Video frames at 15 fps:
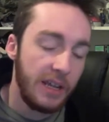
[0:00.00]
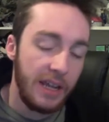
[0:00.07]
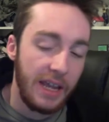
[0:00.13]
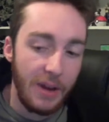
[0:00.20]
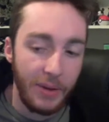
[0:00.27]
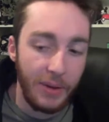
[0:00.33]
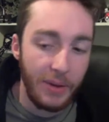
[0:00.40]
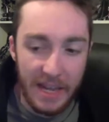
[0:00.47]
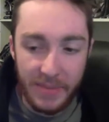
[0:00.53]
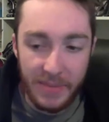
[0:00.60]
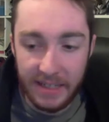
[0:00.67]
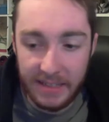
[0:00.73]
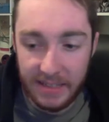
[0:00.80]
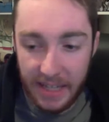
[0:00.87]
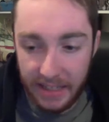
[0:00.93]
And with that
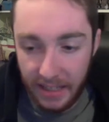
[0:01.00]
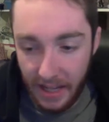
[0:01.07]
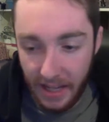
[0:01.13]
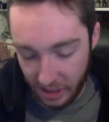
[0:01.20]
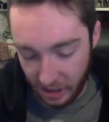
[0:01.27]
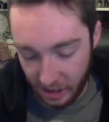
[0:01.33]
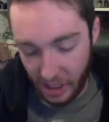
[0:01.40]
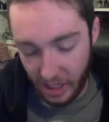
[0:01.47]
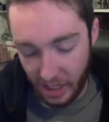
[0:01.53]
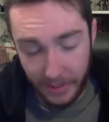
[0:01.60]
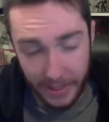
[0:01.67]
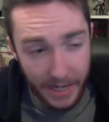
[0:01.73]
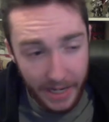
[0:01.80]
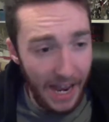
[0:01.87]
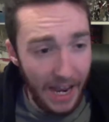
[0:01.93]
being said, ladies and
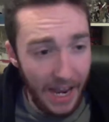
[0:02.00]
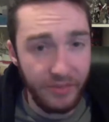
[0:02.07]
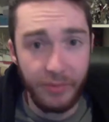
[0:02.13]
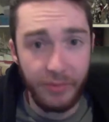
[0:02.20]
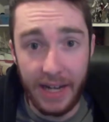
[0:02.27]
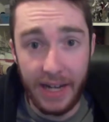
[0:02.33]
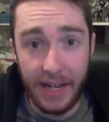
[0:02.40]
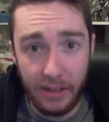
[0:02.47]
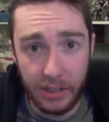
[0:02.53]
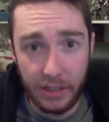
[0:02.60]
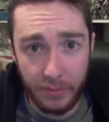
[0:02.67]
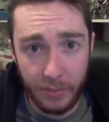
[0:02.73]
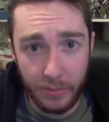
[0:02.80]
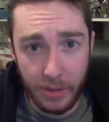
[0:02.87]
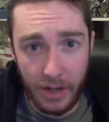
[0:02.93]
gentlemen, I've been Alex
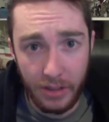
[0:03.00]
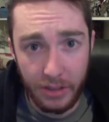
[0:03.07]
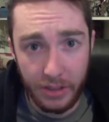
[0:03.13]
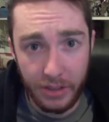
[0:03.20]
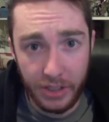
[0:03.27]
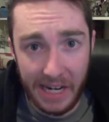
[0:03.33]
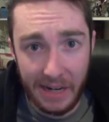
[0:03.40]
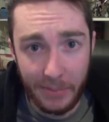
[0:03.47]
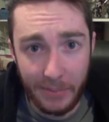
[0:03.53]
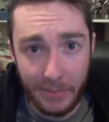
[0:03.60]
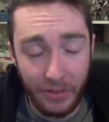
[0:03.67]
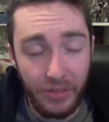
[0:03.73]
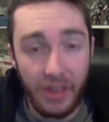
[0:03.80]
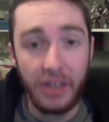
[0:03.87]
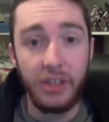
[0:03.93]
from College
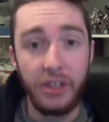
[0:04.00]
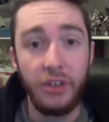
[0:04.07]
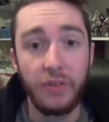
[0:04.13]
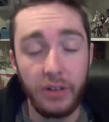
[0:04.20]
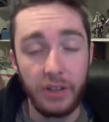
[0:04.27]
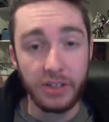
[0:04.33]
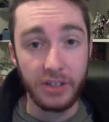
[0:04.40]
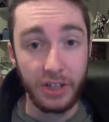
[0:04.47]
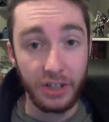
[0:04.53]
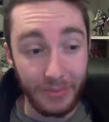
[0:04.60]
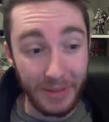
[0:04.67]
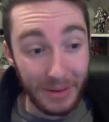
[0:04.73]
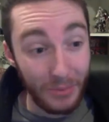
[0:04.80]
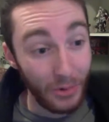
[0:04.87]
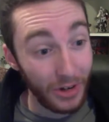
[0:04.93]
Gamer, and thank you for listening
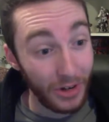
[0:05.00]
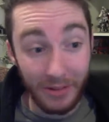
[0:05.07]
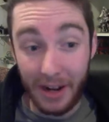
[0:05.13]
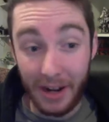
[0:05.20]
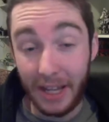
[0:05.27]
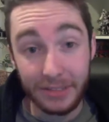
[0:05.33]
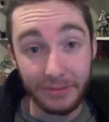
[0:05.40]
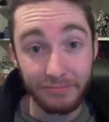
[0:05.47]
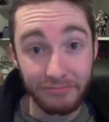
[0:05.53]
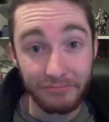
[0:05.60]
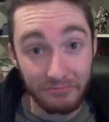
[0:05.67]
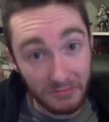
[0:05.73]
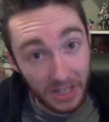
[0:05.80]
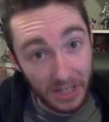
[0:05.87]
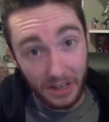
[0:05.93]
to my morning rant.
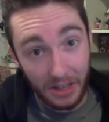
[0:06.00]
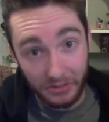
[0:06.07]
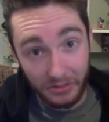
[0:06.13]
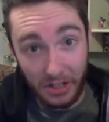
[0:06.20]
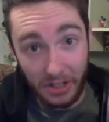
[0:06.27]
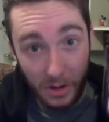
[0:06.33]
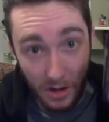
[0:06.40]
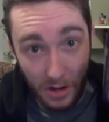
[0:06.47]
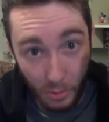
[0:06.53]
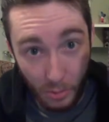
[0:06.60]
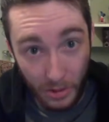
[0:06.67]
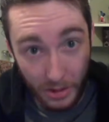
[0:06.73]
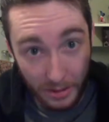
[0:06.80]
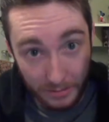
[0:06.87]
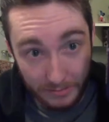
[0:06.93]
I'll see you tomorrow morning.